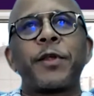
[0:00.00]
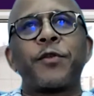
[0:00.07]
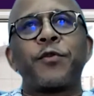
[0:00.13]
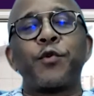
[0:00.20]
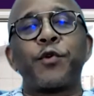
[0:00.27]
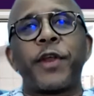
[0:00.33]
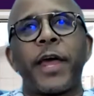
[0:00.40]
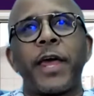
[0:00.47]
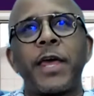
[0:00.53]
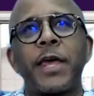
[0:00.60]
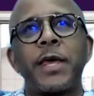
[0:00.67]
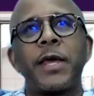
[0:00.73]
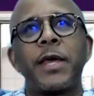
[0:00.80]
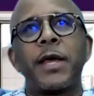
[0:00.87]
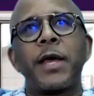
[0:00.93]

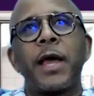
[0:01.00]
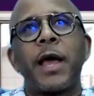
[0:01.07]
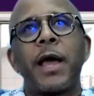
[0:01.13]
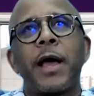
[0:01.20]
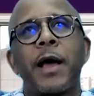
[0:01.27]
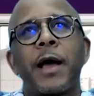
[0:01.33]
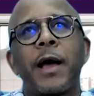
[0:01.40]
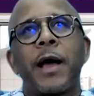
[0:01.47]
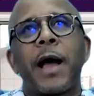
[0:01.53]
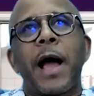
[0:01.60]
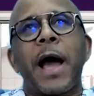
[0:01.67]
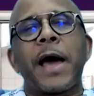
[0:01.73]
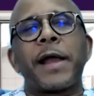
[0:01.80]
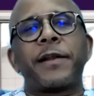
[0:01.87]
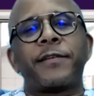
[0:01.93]
today,
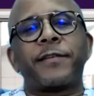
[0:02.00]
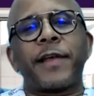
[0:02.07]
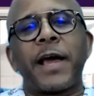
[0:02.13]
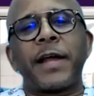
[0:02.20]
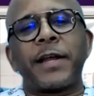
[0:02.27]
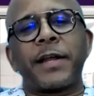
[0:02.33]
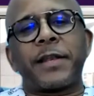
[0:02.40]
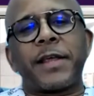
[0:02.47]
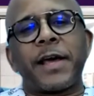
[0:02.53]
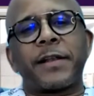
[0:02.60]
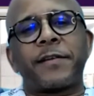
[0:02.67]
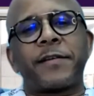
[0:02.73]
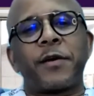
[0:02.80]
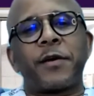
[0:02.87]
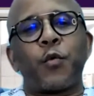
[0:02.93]
I decided
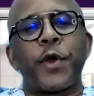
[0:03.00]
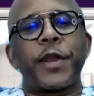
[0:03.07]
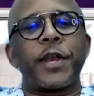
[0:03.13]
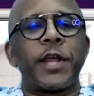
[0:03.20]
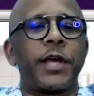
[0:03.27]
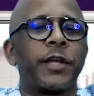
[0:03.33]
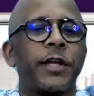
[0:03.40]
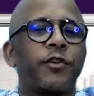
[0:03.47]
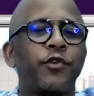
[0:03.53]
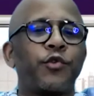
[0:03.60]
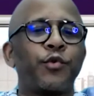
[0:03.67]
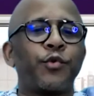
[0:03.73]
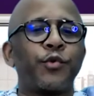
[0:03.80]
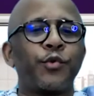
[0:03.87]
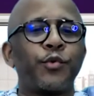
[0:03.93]
that we need
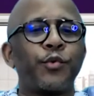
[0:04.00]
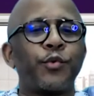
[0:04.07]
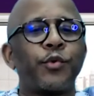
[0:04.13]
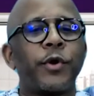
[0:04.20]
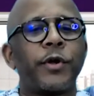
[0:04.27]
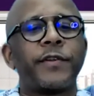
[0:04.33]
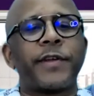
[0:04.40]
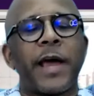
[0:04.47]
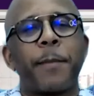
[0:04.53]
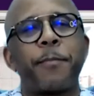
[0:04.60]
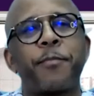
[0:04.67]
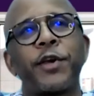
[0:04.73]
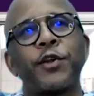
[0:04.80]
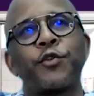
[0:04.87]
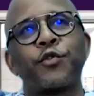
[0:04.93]
to tap
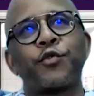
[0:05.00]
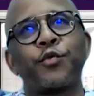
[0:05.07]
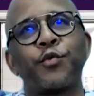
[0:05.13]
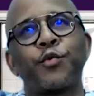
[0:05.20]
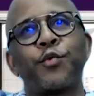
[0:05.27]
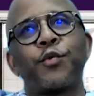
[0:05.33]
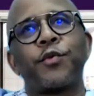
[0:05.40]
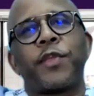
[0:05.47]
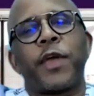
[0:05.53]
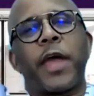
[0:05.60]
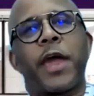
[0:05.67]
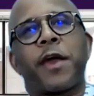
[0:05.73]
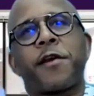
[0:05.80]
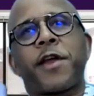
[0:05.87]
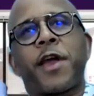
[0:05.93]
into the
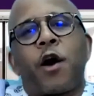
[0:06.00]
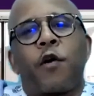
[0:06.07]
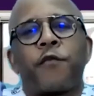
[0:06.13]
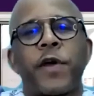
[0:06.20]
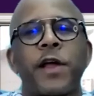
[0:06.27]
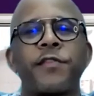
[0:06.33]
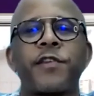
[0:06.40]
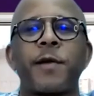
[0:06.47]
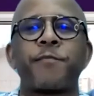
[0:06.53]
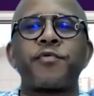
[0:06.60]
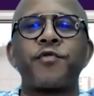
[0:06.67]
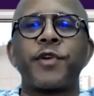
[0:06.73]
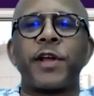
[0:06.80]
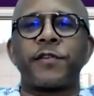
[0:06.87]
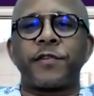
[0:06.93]
area of
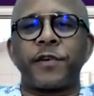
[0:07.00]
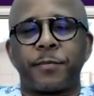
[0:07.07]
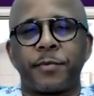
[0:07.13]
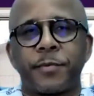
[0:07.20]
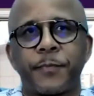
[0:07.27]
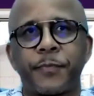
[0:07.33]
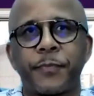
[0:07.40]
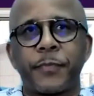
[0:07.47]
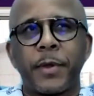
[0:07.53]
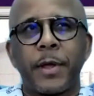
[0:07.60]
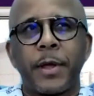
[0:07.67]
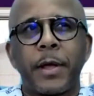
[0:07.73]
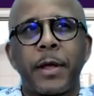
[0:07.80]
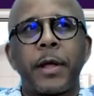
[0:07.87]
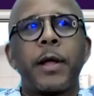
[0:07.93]
entrepreneurship,
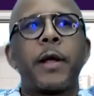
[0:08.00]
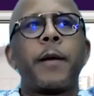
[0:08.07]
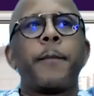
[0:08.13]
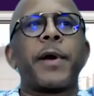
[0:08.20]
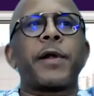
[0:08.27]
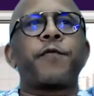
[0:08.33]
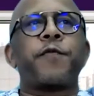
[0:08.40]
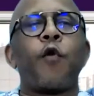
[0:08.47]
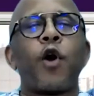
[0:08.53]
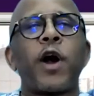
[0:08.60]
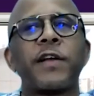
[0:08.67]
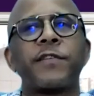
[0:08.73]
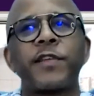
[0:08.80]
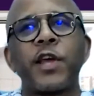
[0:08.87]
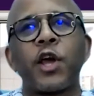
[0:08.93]
but
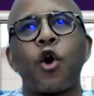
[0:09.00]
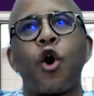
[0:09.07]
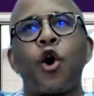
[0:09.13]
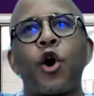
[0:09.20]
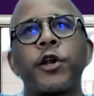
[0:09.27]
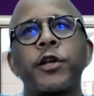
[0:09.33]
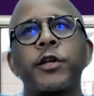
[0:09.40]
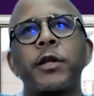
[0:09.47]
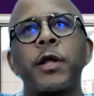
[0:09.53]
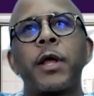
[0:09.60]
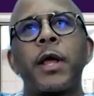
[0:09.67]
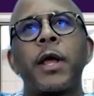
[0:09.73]
focusing on,